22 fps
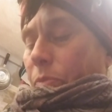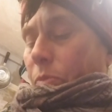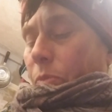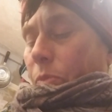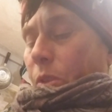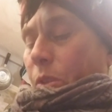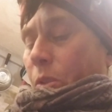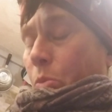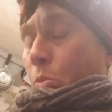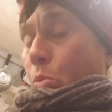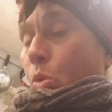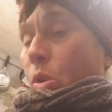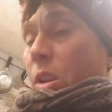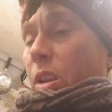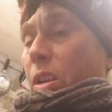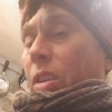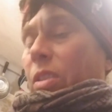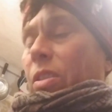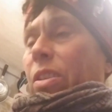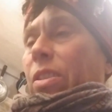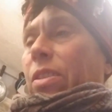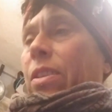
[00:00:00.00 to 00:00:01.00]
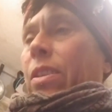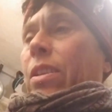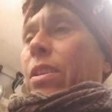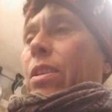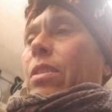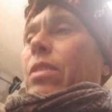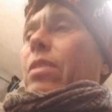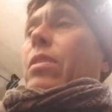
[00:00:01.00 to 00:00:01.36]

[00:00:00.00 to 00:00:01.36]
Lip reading: Doesn't work like that.